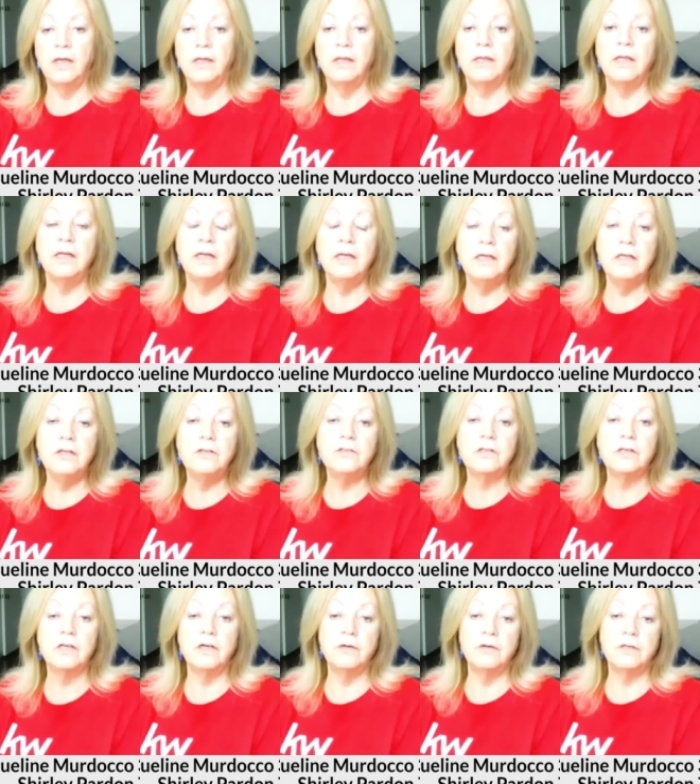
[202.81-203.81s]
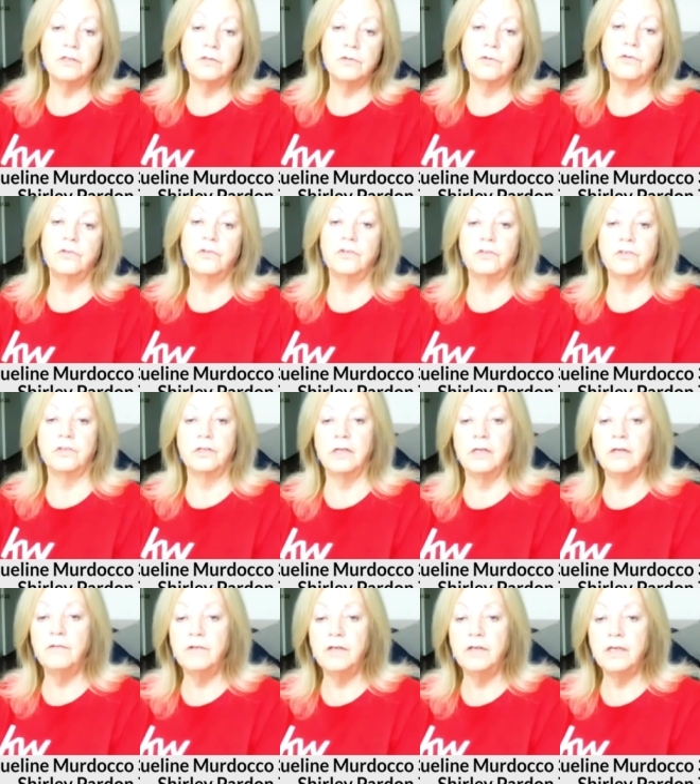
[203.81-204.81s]
they need to go into assisted
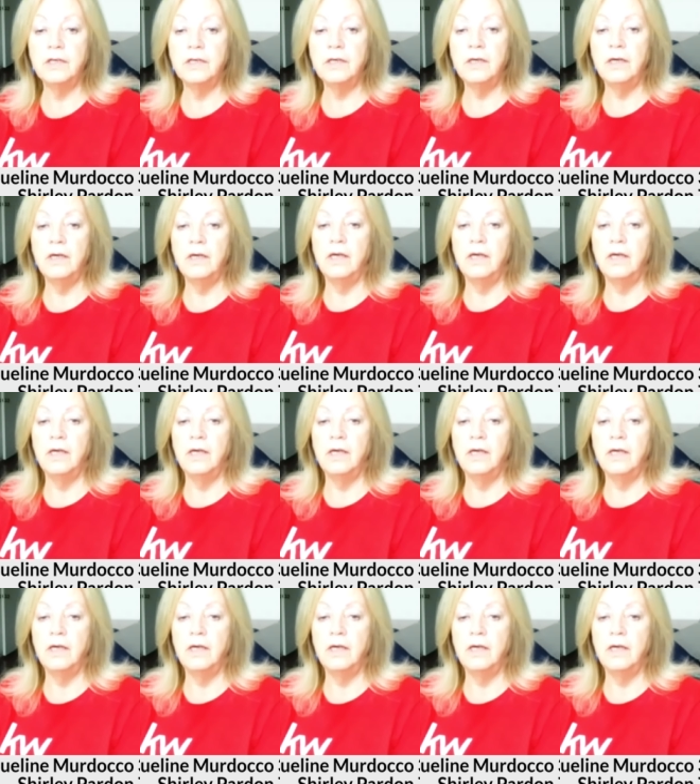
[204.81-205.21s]
living,